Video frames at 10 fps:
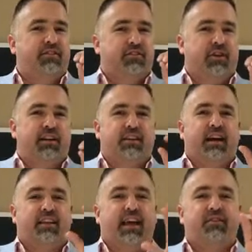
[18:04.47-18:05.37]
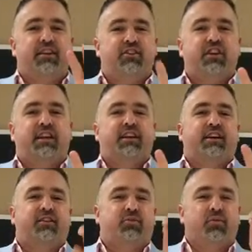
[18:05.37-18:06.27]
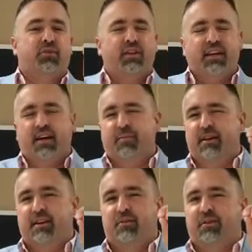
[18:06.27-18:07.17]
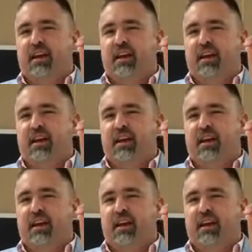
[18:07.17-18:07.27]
strings. They have an agenda because we're really coming into,